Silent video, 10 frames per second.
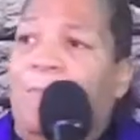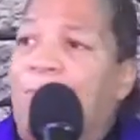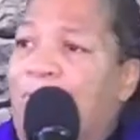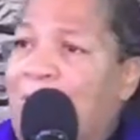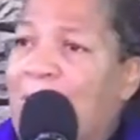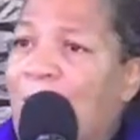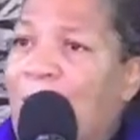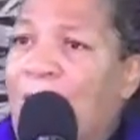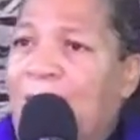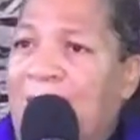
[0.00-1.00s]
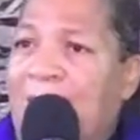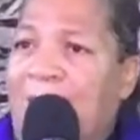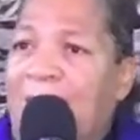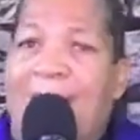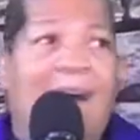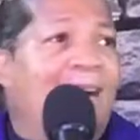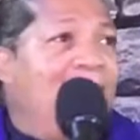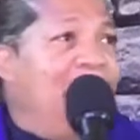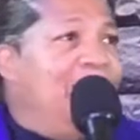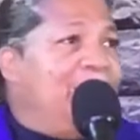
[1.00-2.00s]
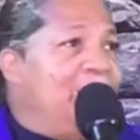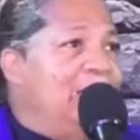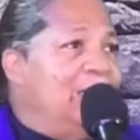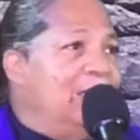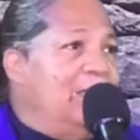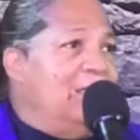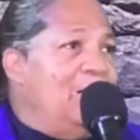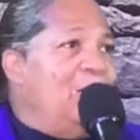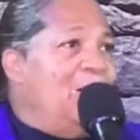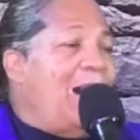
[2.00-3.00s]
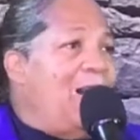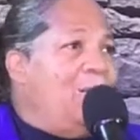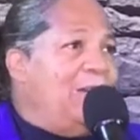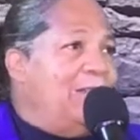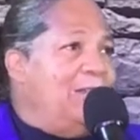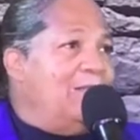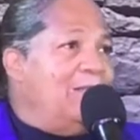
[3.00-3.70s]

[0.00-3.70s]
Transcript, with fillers: Prayer warrior. God interceded on our behalf.